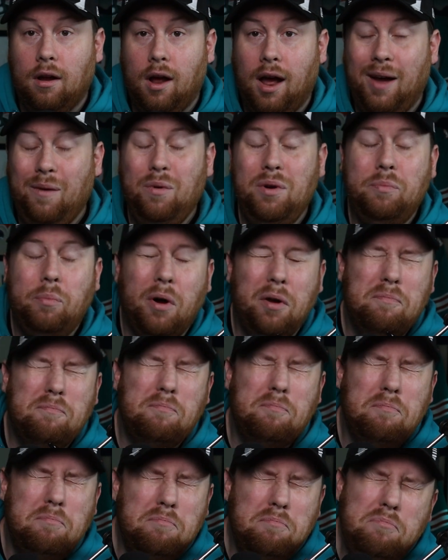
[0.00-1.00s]
I would put
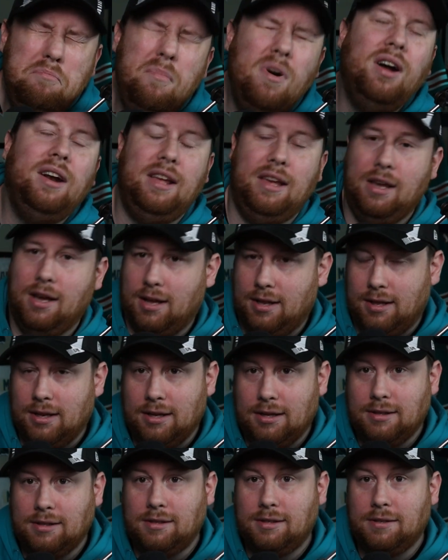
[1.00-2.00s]
money on
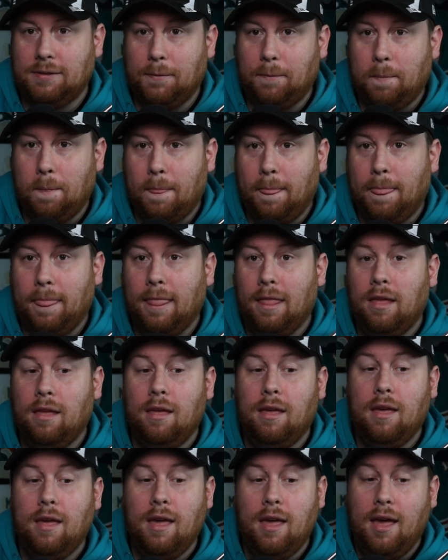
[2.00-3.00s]
this.
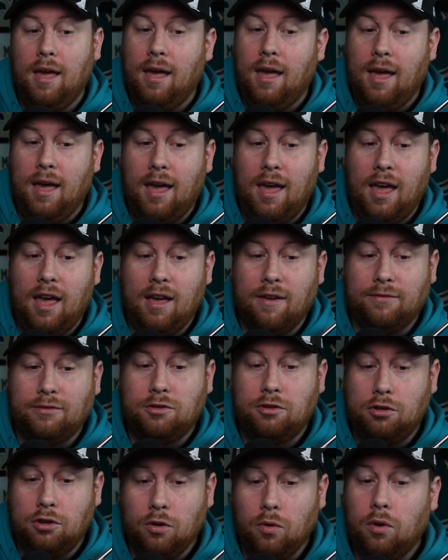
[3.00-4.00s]
If
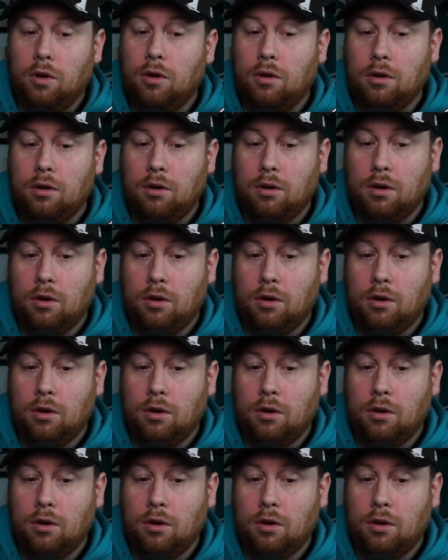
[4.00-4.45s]
Tua